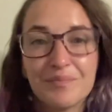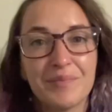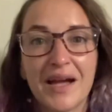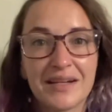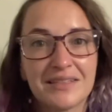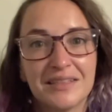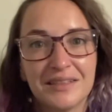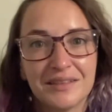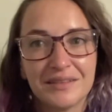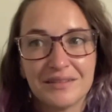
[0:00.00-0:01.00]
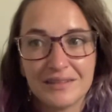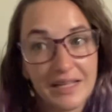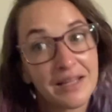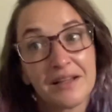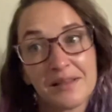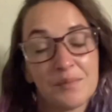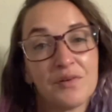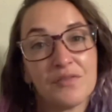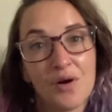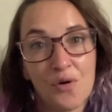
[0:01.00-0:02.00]
back to like a glimmer
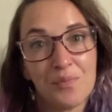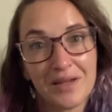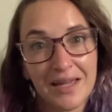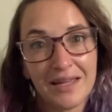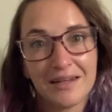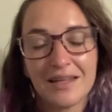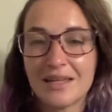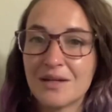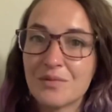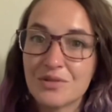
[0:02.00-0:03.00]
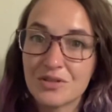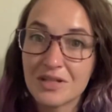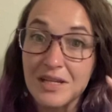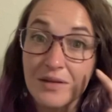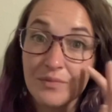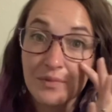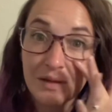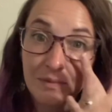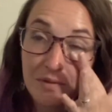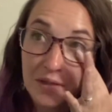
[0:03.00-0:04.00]
of hope again. And it was just, it
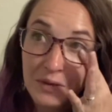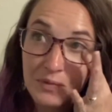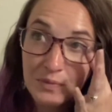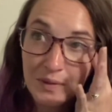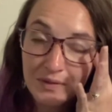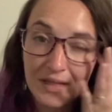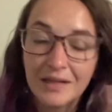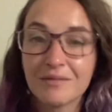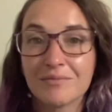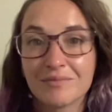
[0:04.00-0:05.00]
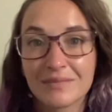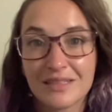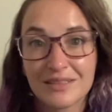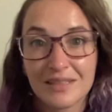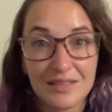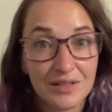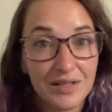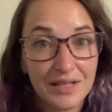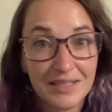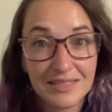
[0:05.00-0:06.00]
was well done. That's all
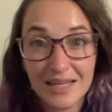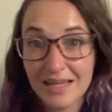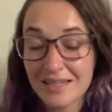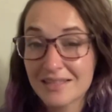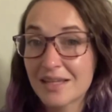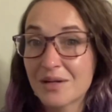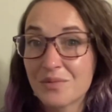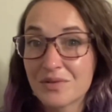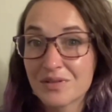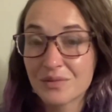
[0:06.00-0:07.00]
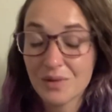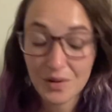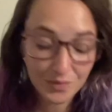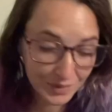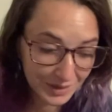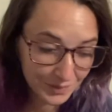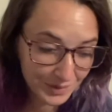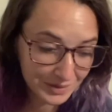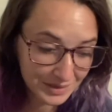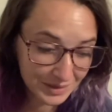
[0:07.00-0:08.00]
I can say, is that it was a really
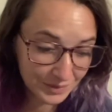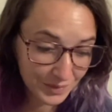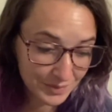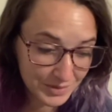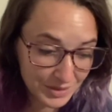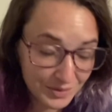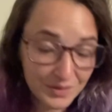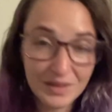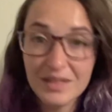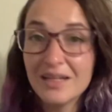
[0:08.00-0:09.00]
well done webtoon.